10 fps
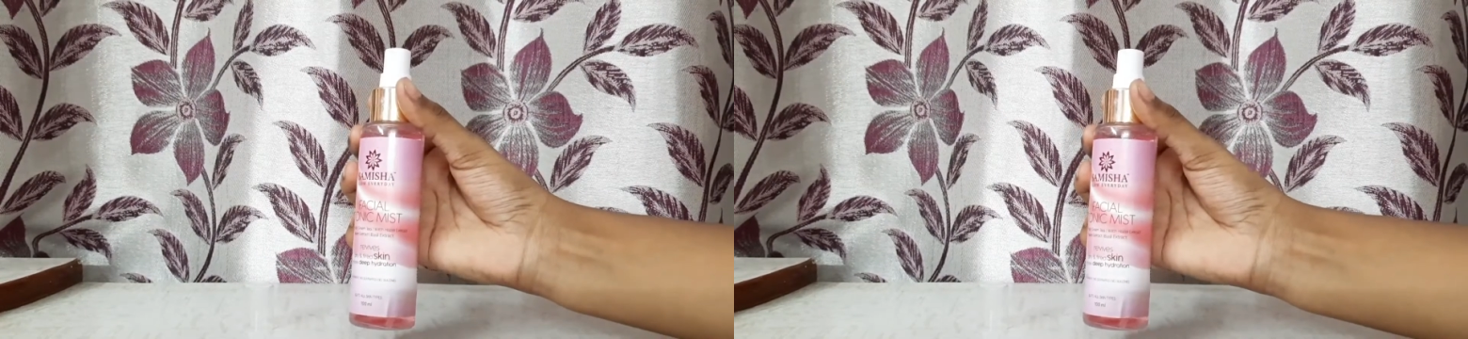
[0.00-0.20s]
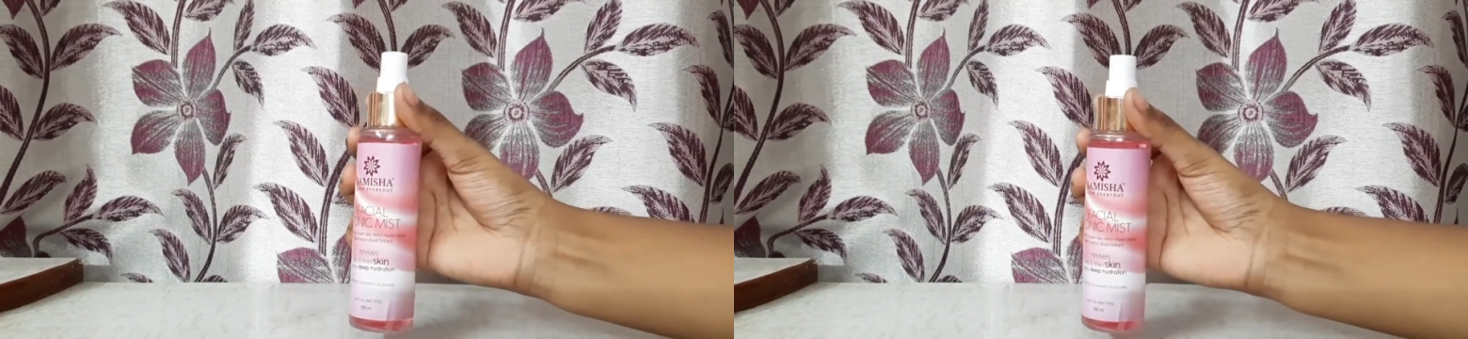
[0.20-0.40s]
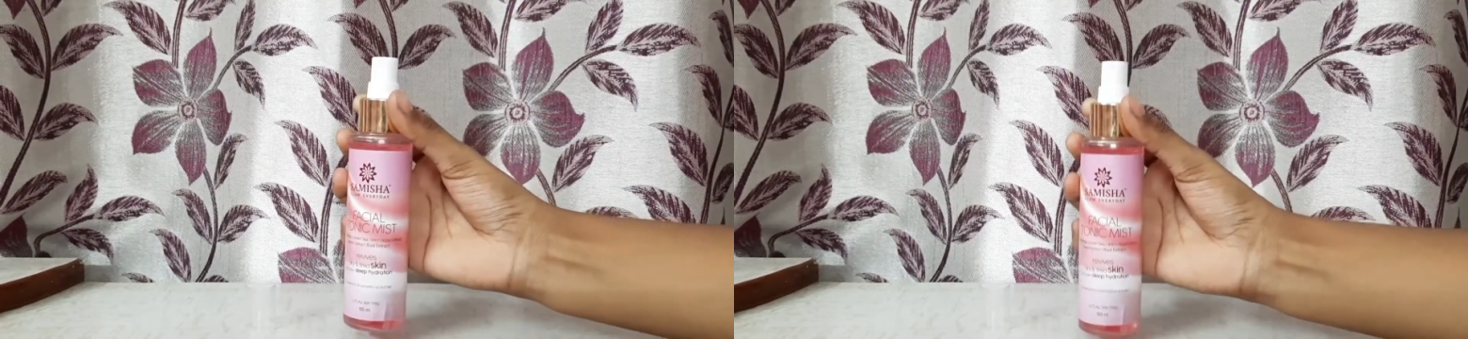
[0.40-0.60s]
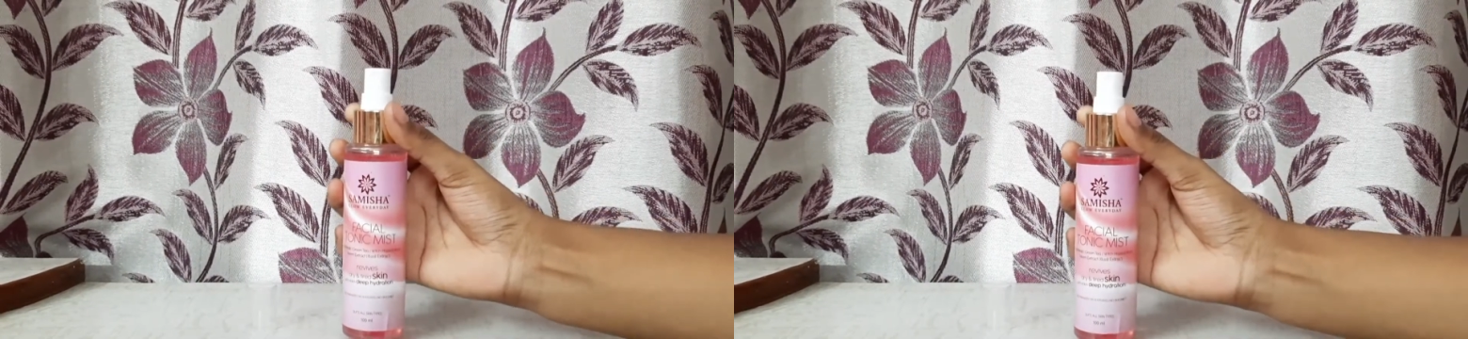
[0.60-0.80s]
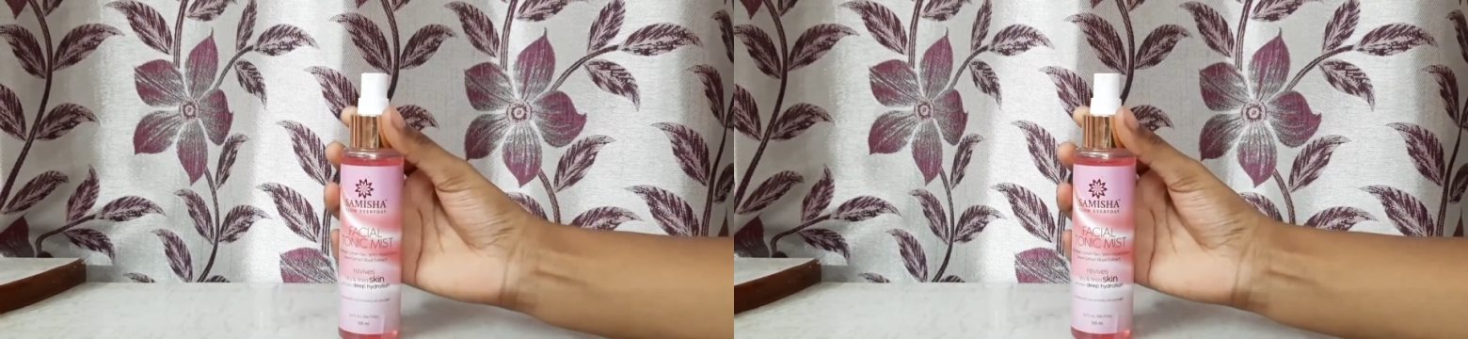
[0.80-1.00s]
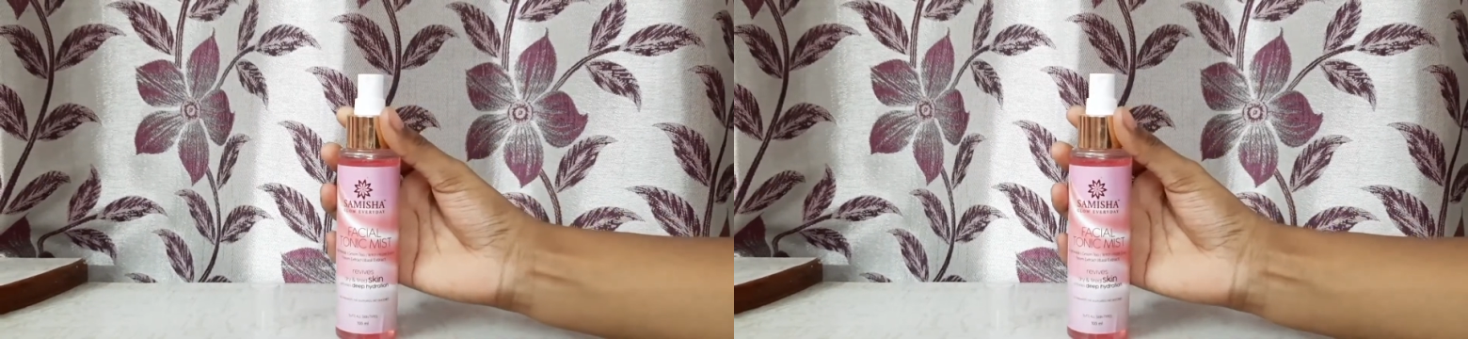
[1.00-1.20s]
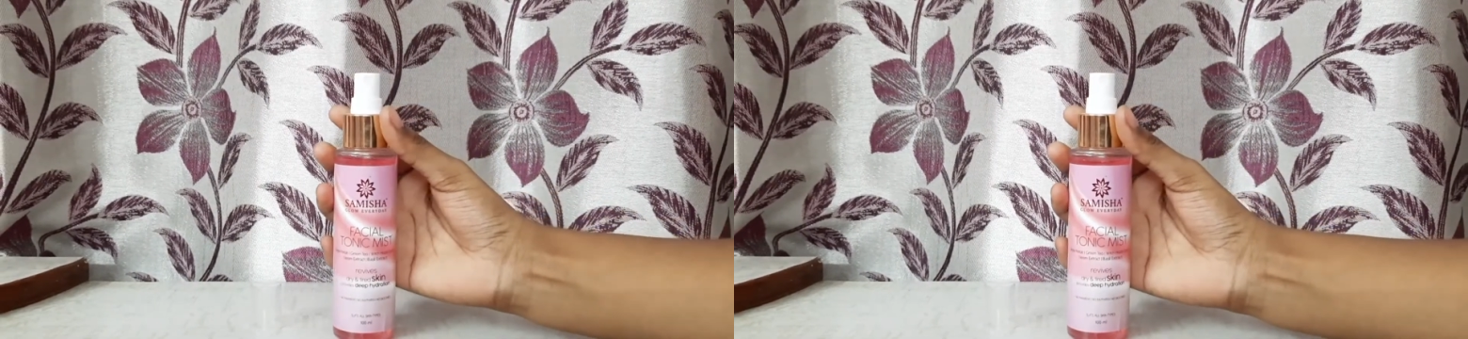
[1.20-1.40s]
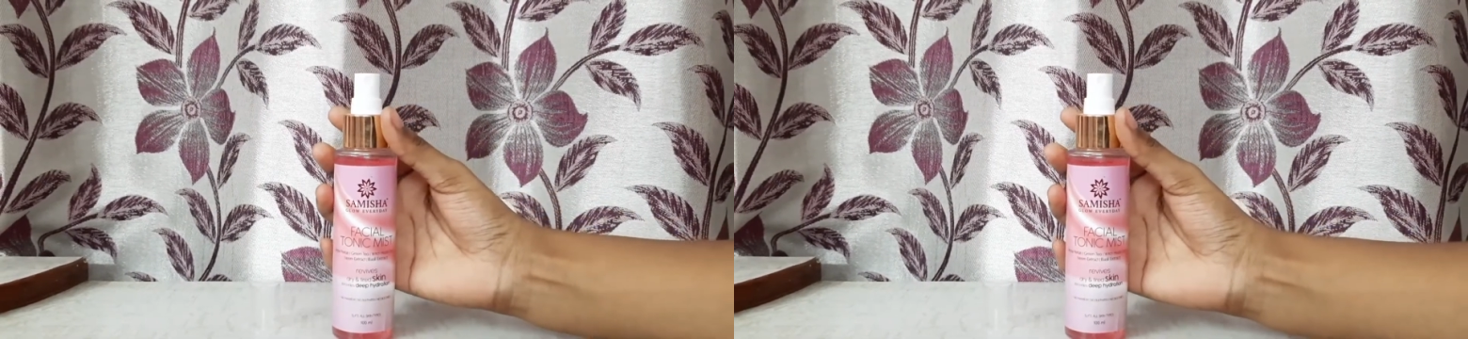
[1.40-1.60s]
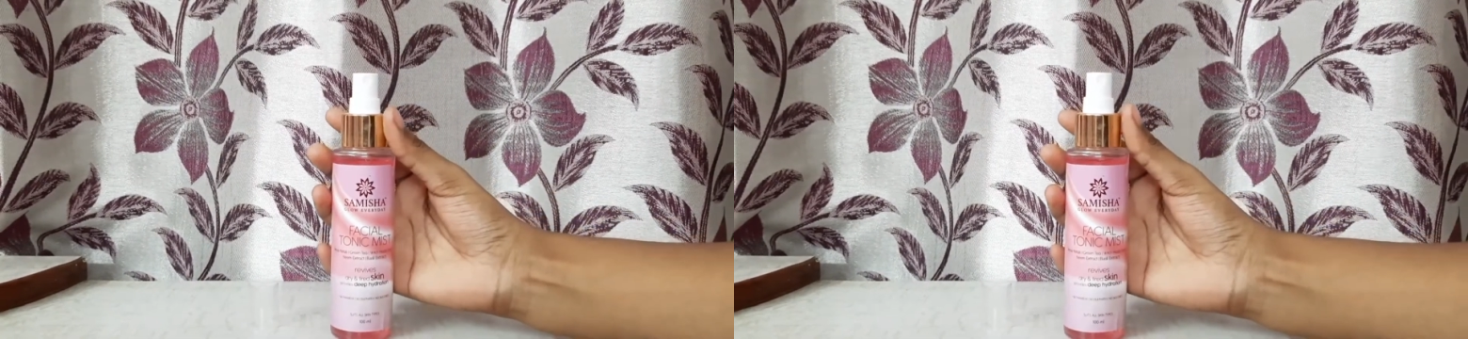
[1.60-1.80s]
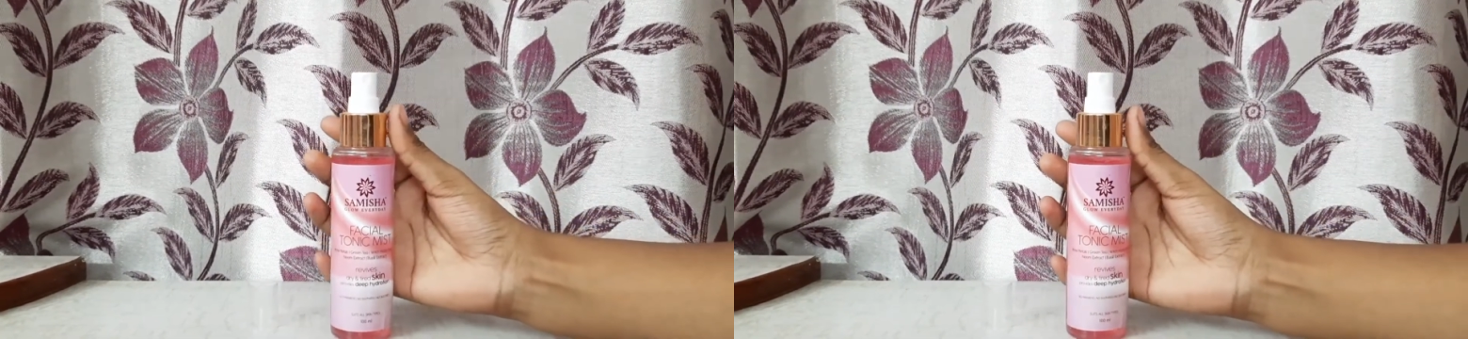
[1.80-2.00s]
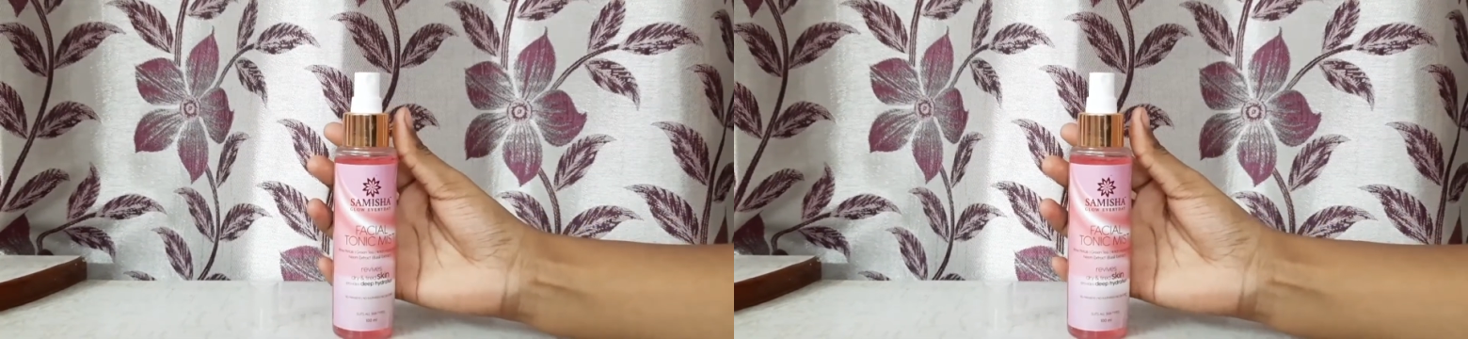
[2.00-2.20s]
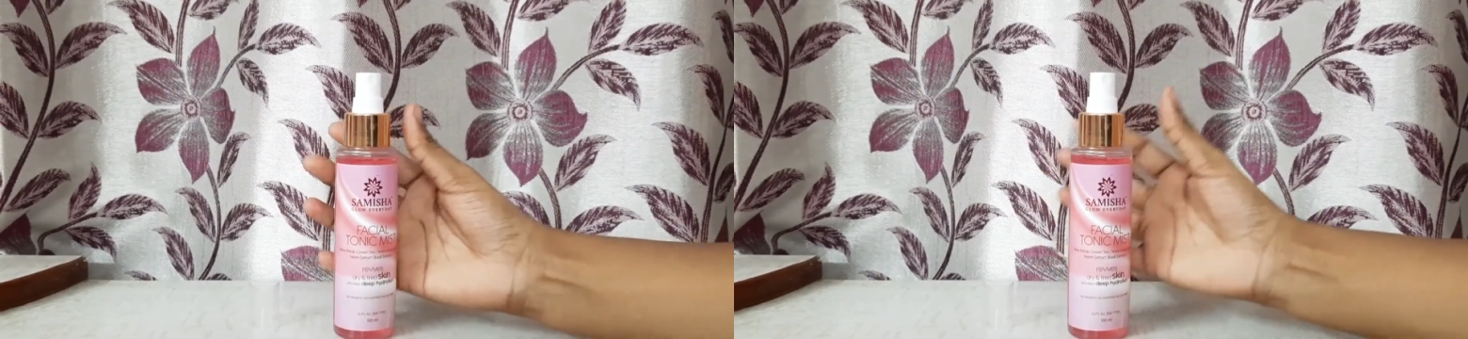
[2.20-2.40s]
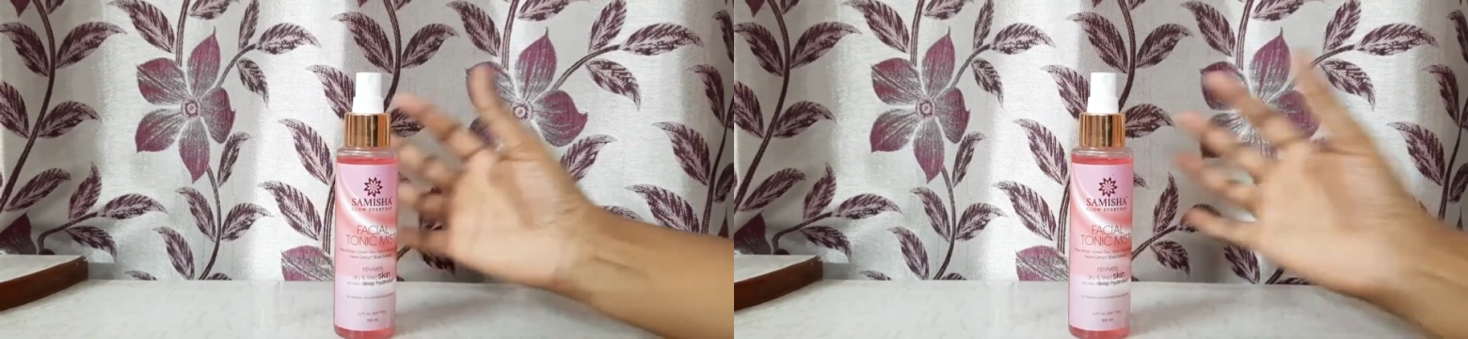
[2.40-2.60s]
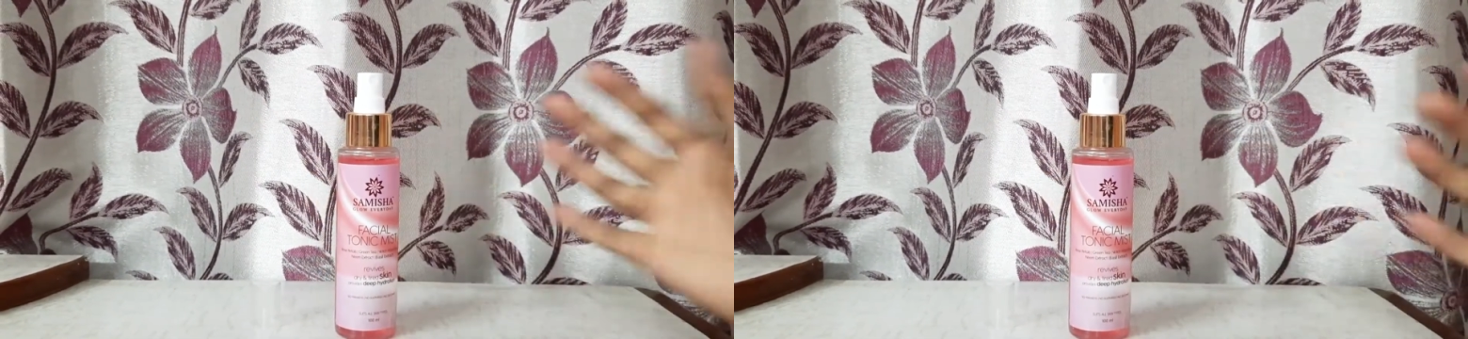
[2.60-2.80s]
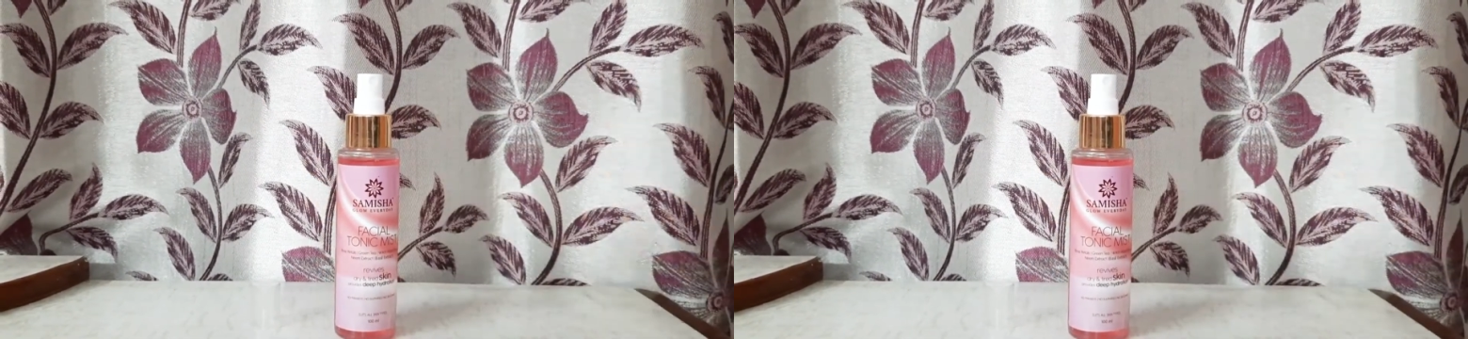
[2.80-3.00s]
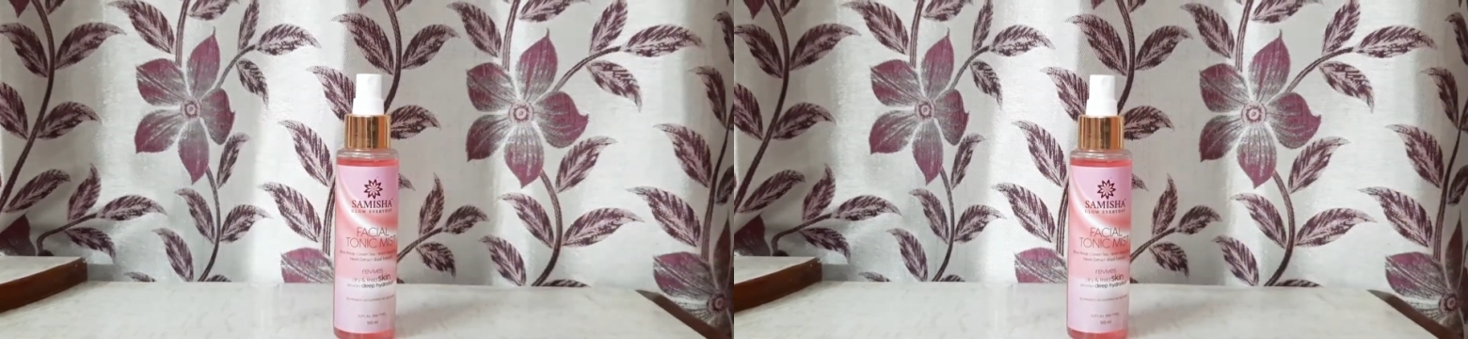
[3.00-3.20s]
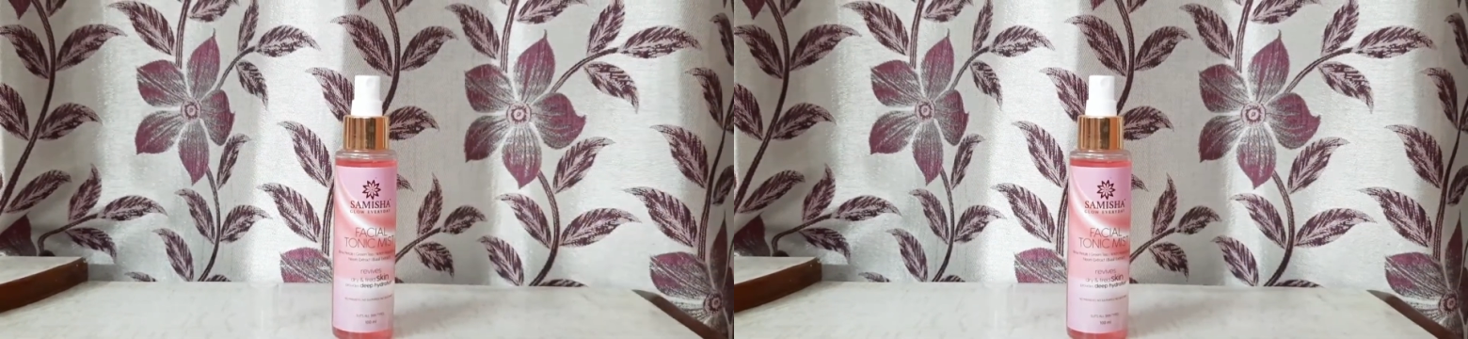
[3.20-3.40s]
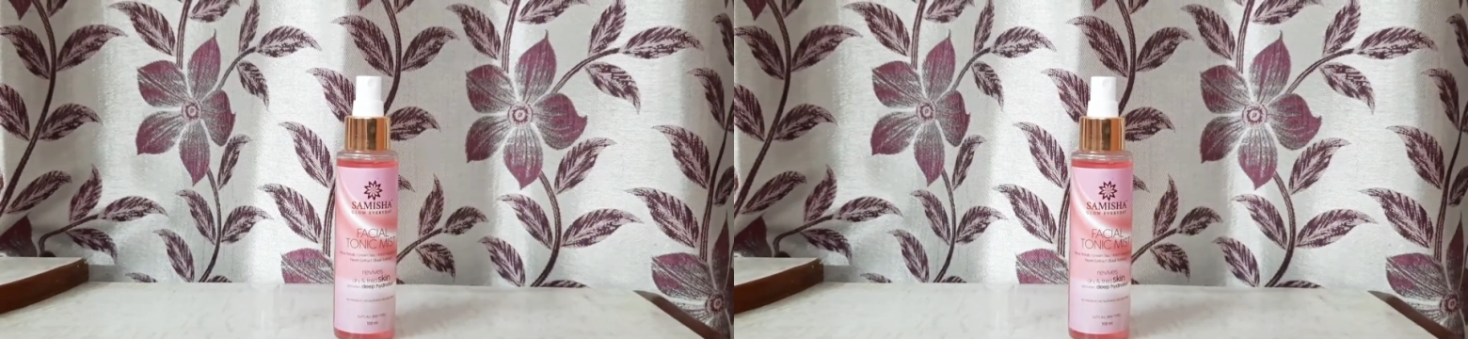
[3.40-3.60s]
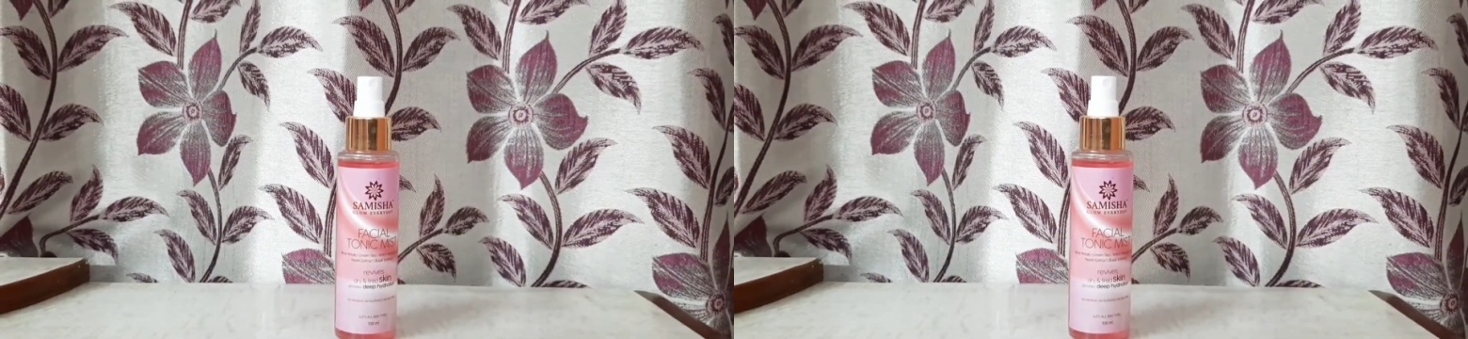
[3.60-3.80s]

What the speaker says: Nobody's mouth can be seen.